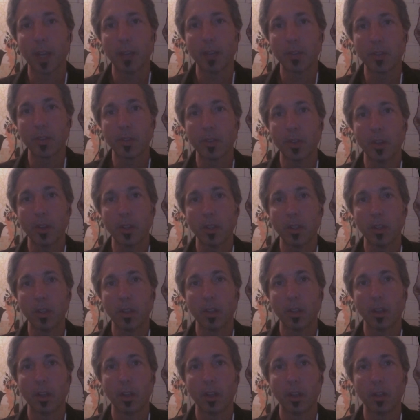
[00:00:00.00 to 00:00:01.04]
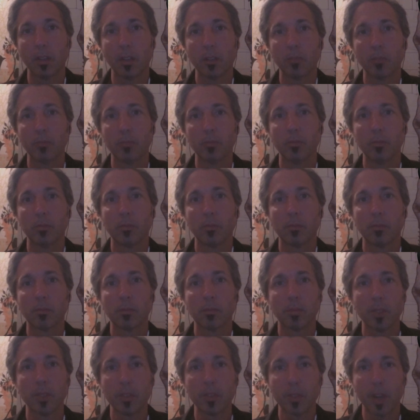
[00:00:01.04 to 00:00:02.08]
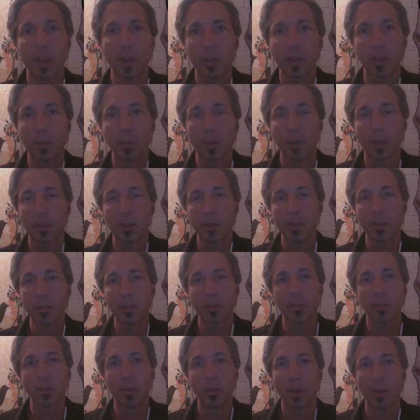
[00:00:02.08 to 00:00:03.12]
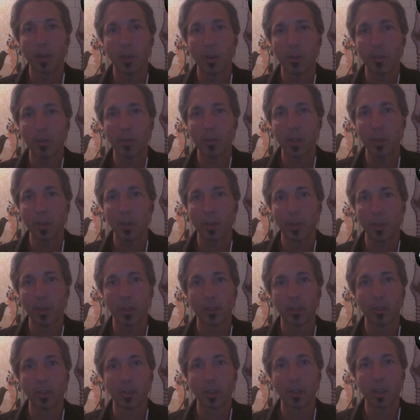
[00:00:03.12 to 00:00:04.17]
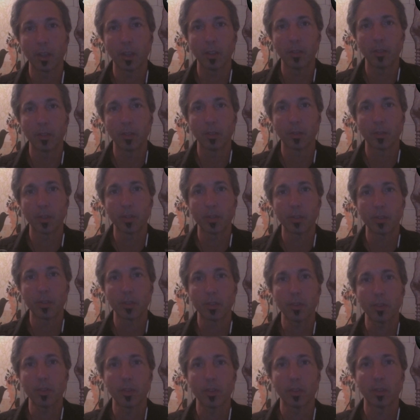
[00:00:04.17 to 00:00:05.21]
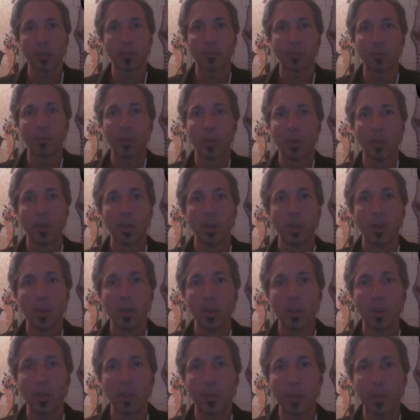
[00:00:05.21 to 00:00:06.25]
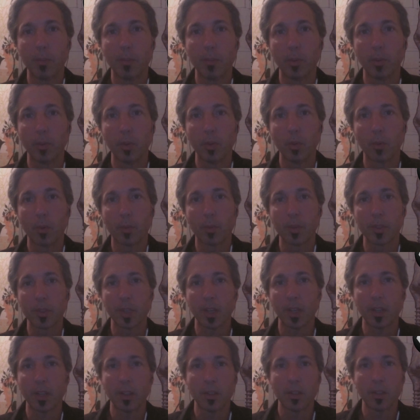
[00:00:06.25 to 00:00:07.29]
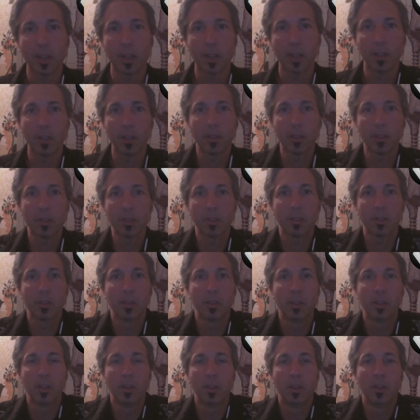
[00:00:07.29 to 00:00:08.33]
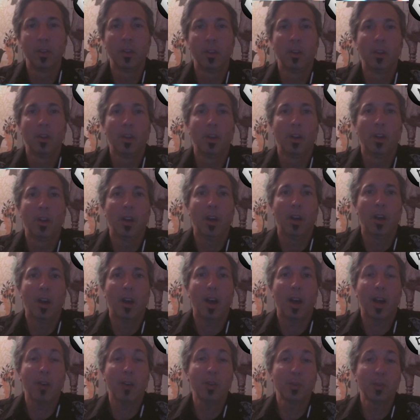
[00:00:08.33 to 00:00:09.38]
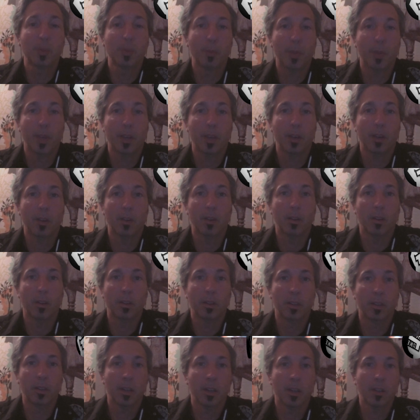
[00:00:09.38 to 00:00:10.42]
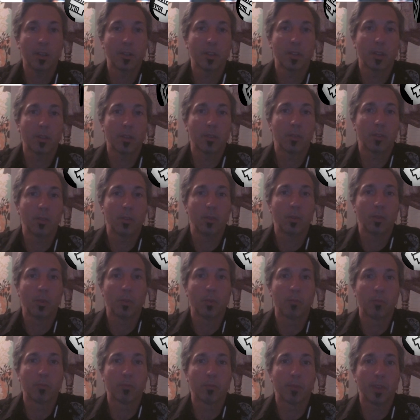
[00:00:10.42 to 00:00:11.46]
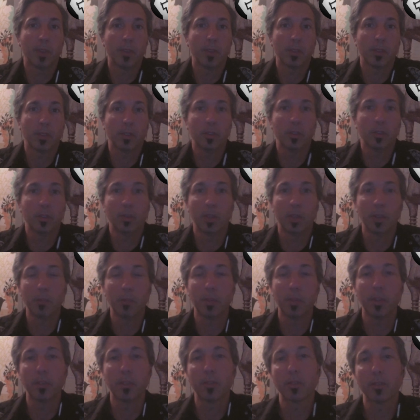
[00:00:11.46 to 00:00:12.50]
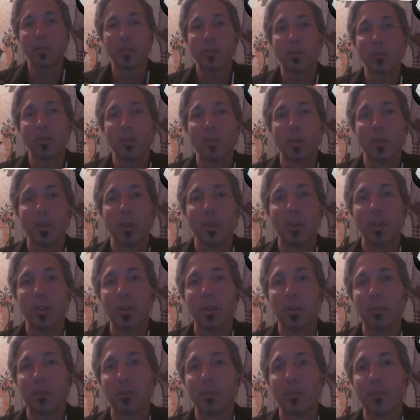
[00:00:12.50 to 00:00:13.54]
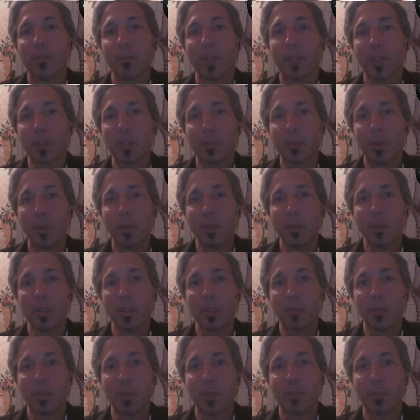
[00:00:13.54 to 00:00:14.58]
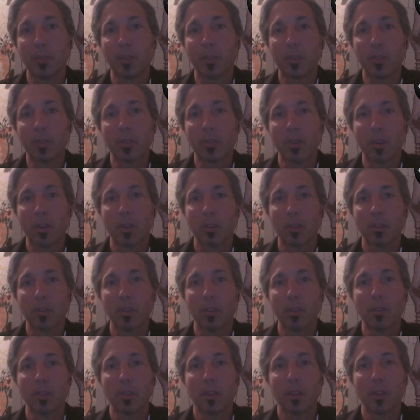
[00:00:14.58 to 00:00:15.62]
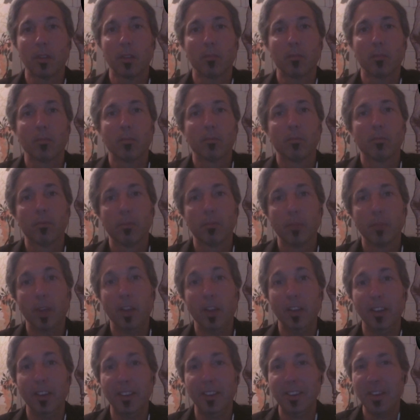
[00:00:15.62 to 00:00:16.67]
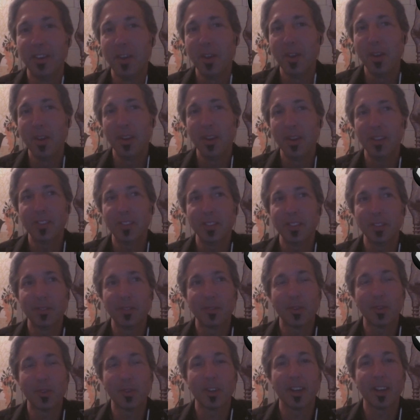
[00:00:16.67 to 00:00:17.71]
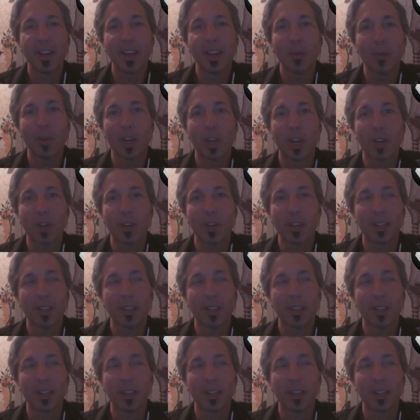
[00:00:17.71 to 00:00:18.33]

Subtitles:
studying these documentaries and going over them and looking into the research and the people who were presenting these ideas. And I was prepared on the onset to basically do a hit piece to expose these people as charlatans and tinfoil hat-wearing